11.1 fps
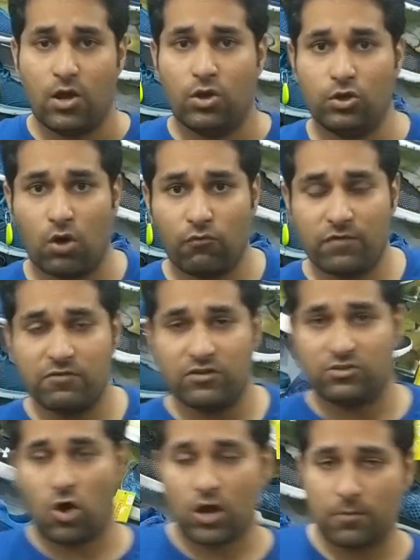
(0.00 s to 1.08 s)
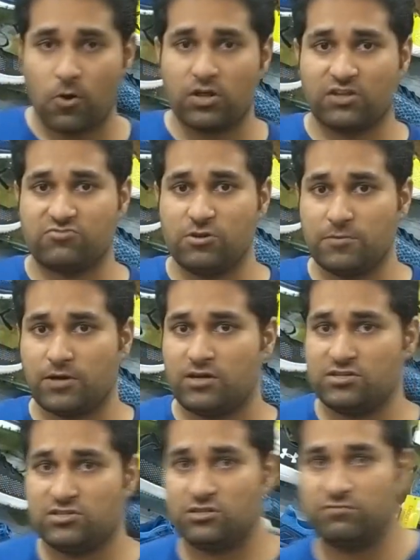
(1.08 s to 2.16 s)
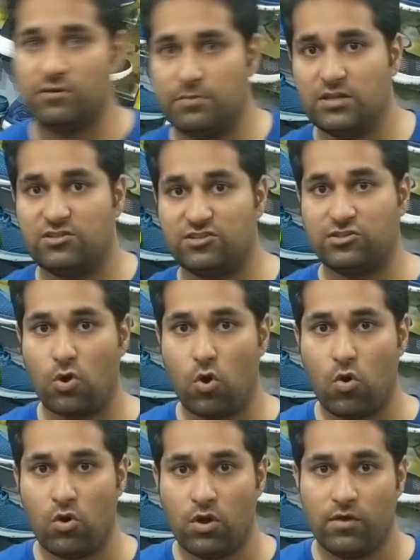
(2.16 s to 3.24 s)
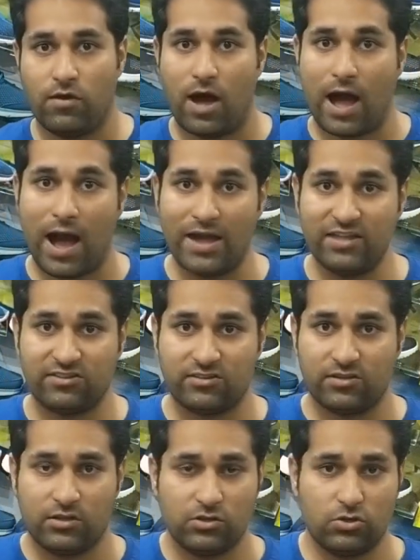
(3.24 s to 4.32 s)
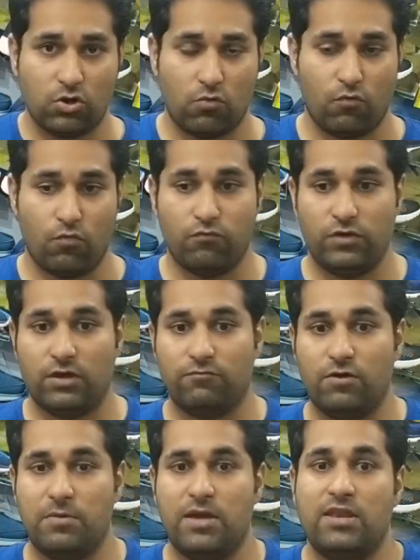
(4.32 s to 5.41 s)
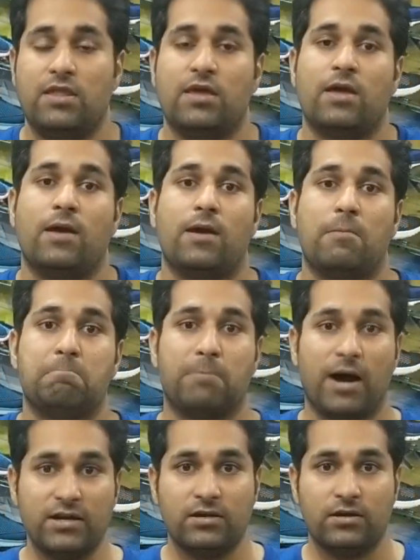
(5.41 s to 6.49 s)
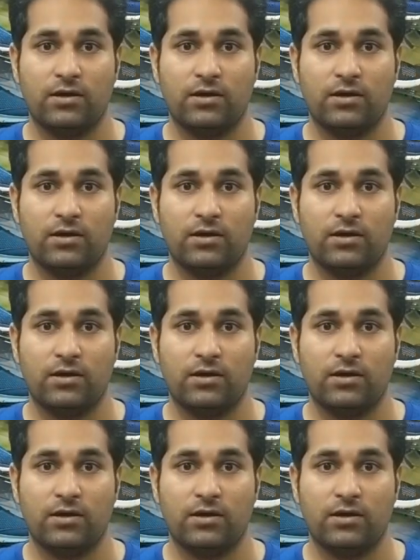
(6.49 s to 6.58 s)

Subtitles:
Now, when we talk about extreme conditions, we mean snow, ice, we mean mud,